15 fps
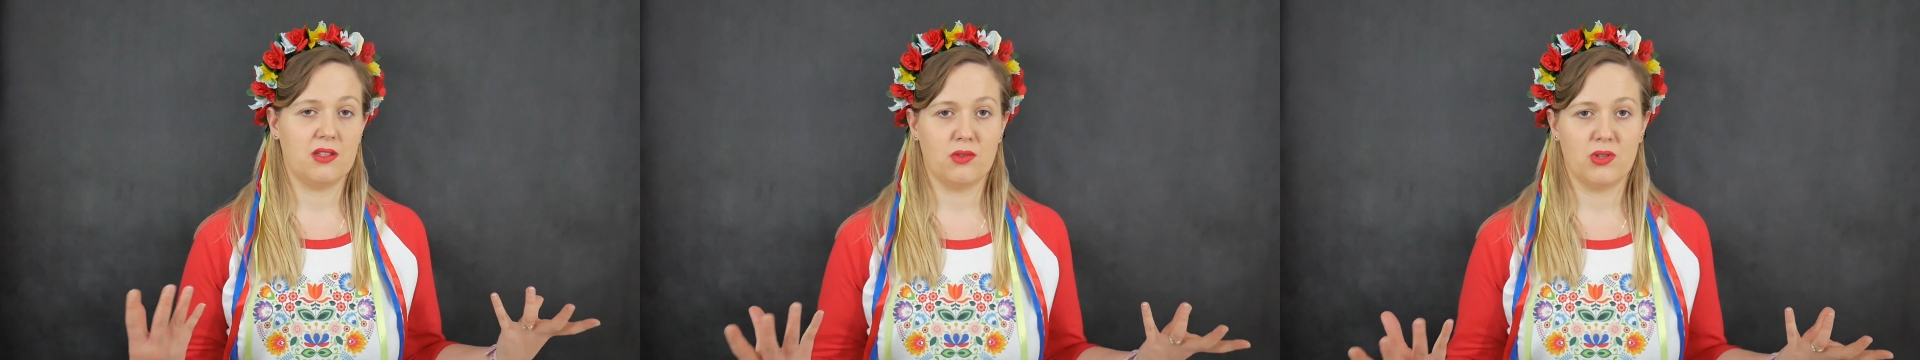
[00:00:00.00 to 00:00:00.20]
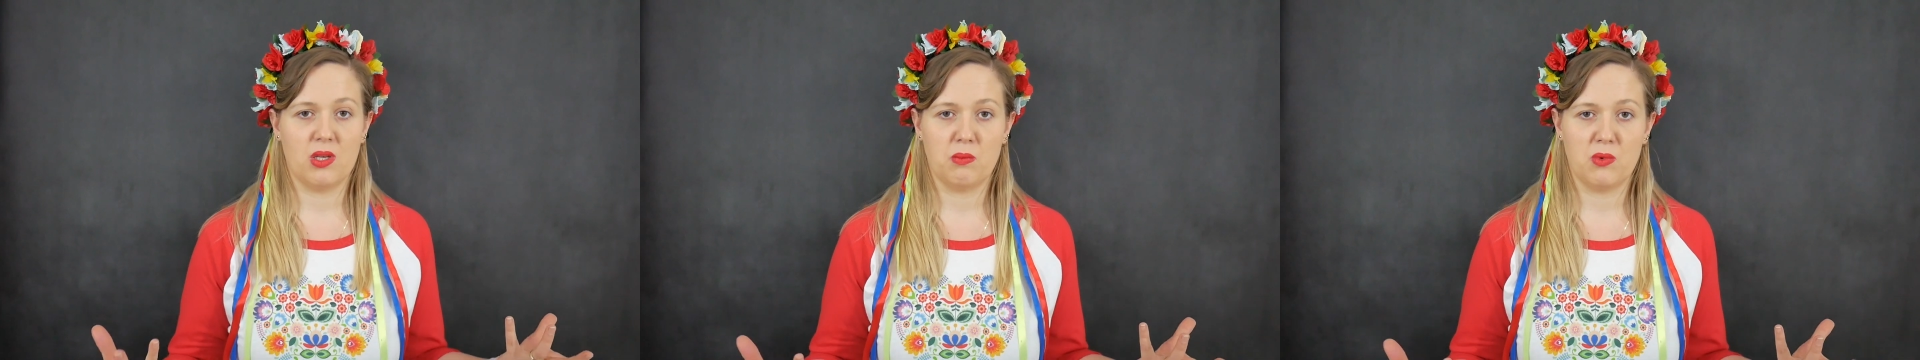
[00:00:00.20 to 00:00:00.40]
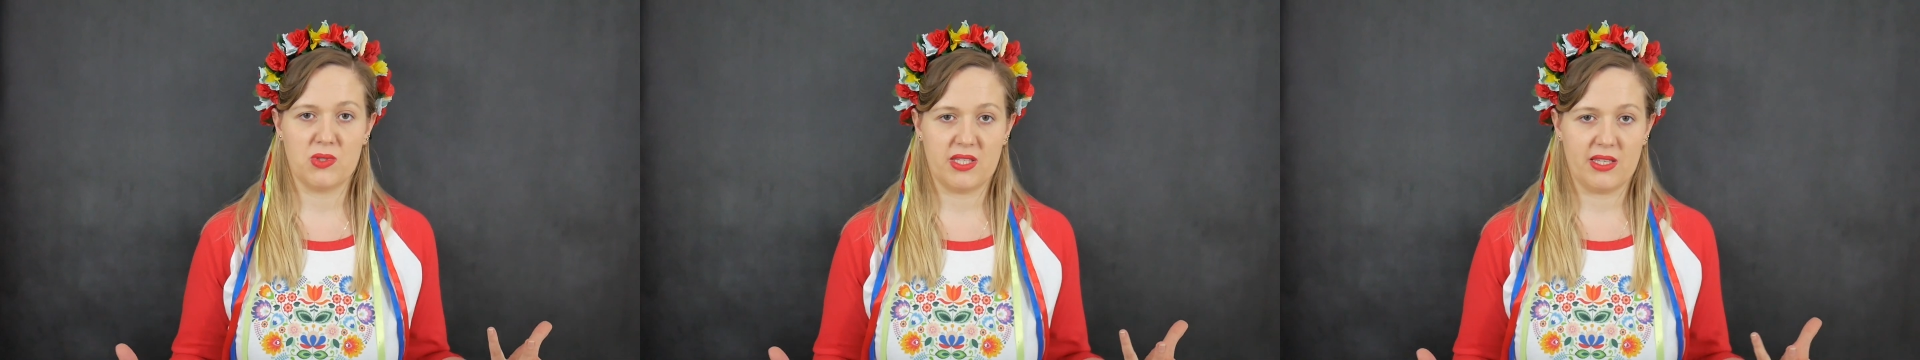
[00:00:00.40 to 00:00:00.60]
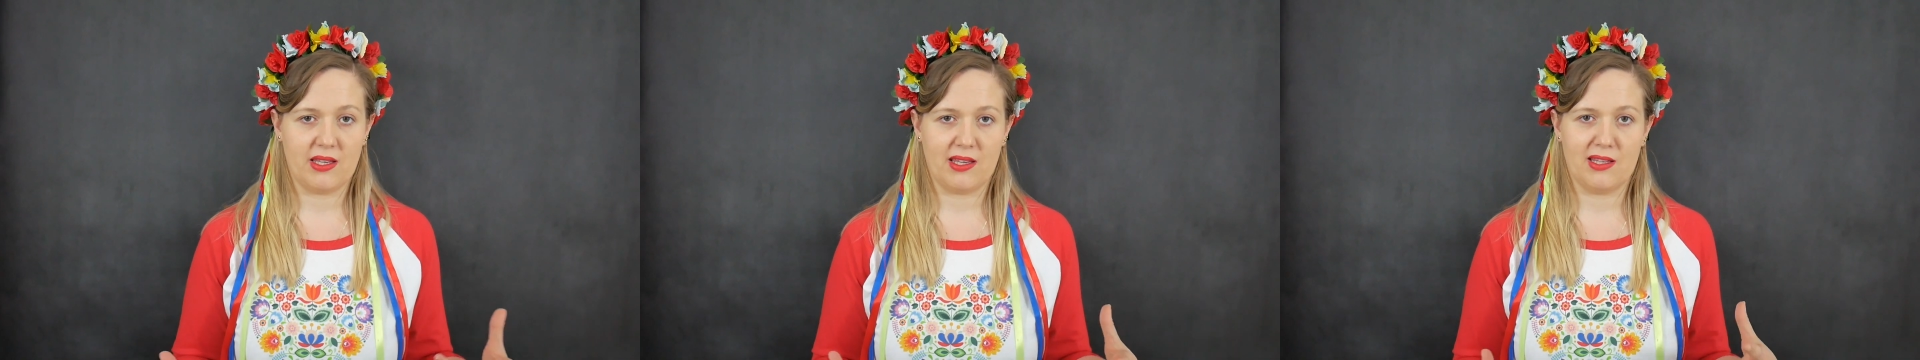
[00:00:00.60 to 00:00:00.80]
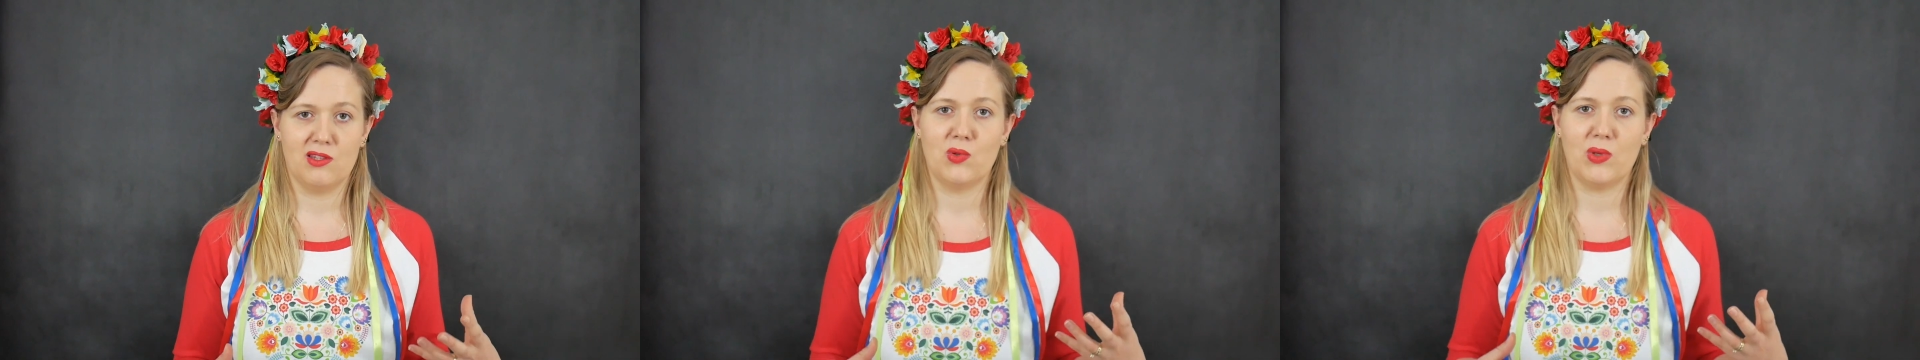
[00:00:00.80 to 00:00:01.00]
to the music
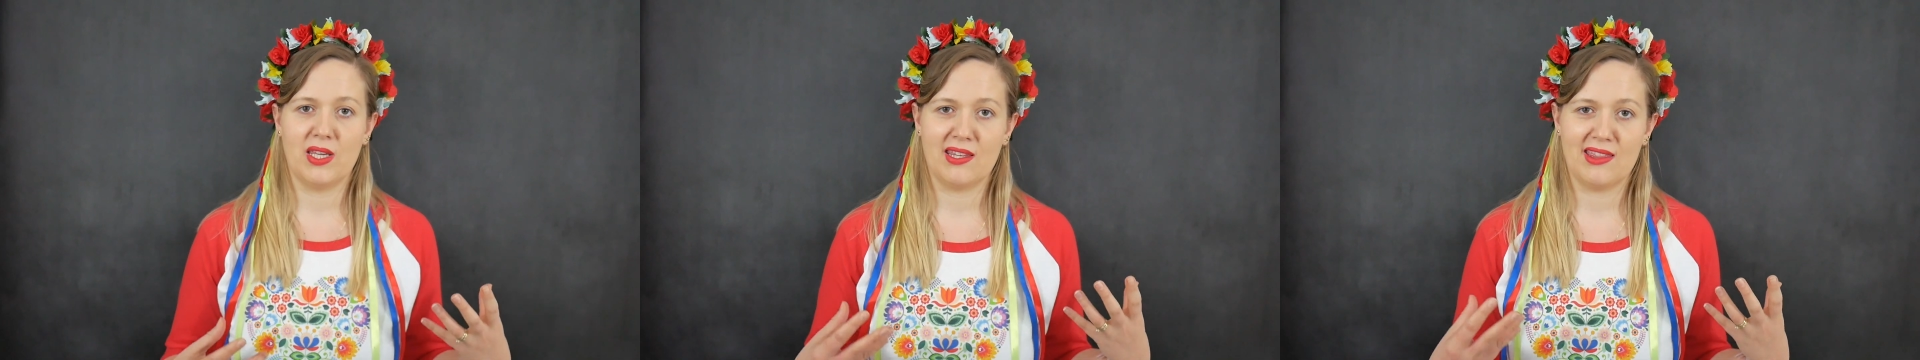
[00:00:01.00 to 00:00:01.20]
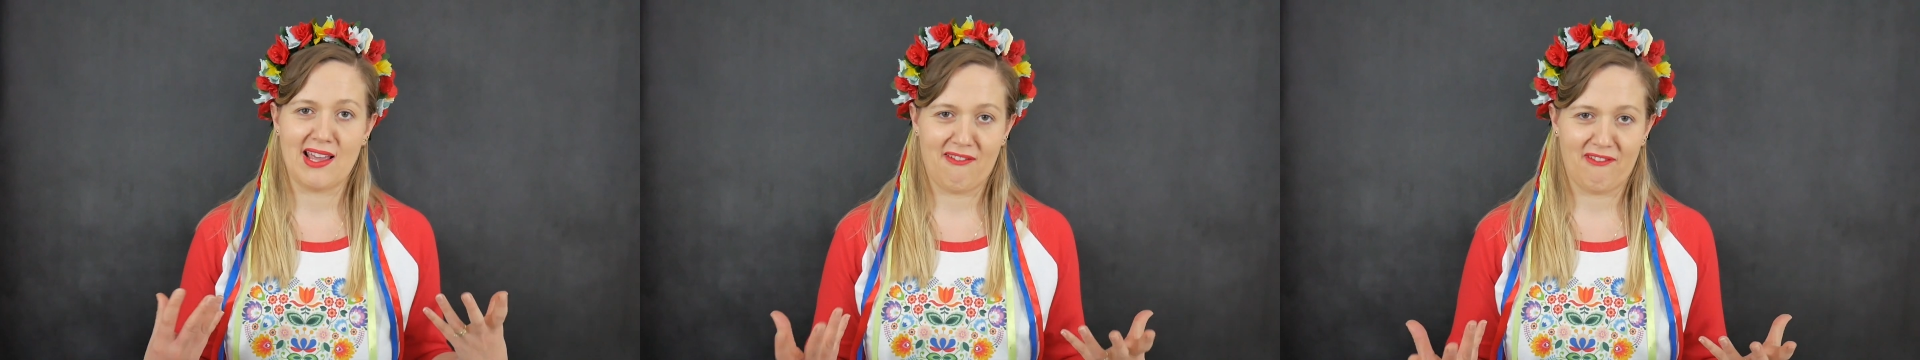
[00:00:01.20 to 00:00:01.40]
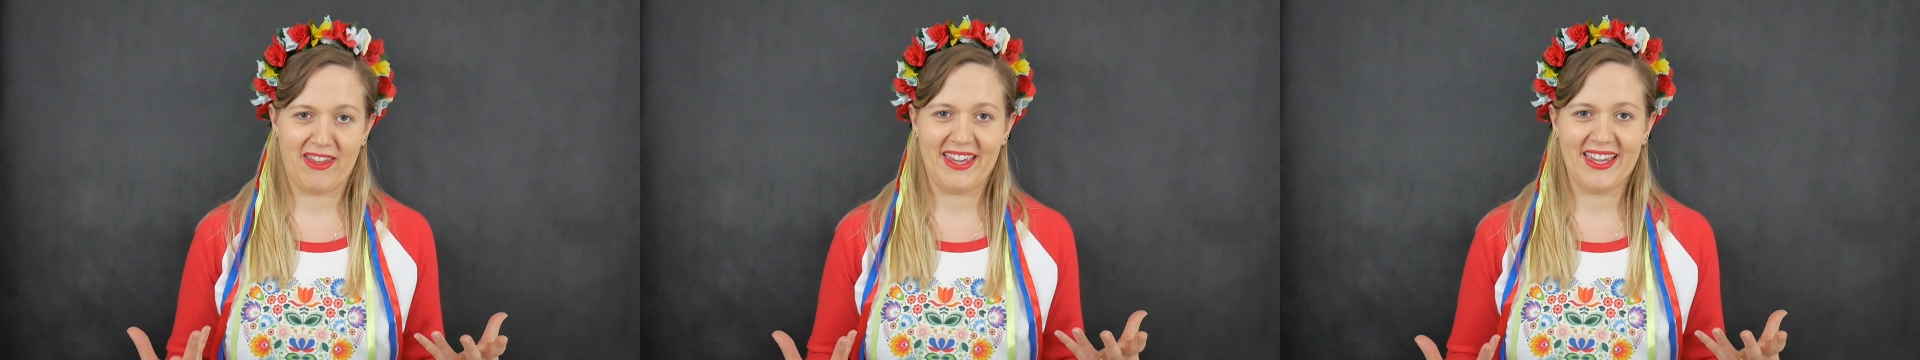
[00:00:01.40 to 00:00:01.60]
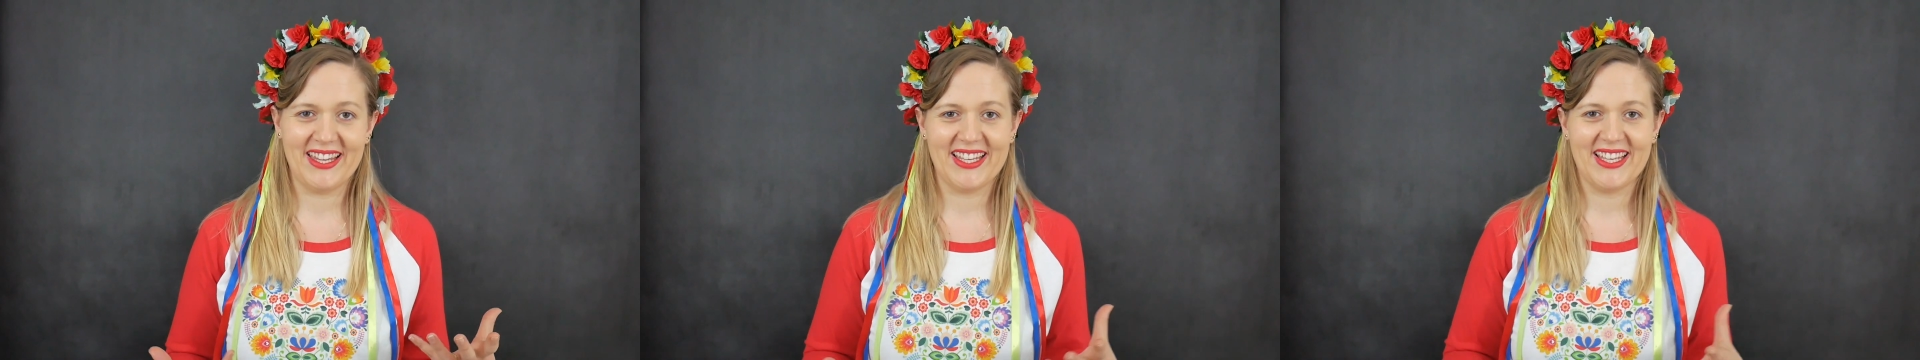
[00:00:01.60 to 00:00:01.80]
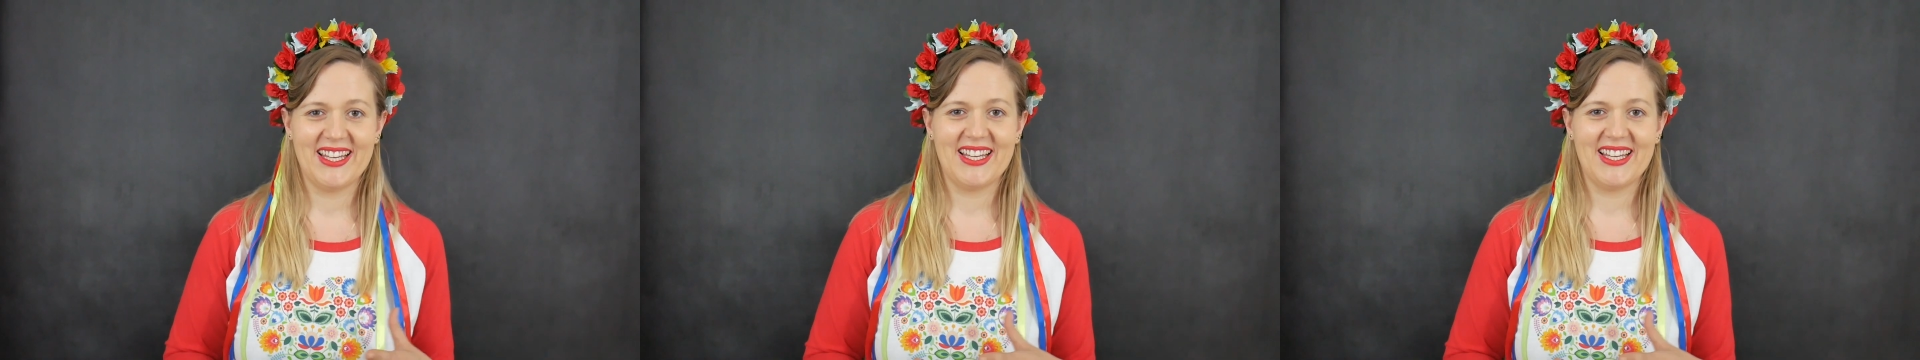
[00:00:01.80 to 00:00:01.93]
and doing nothing.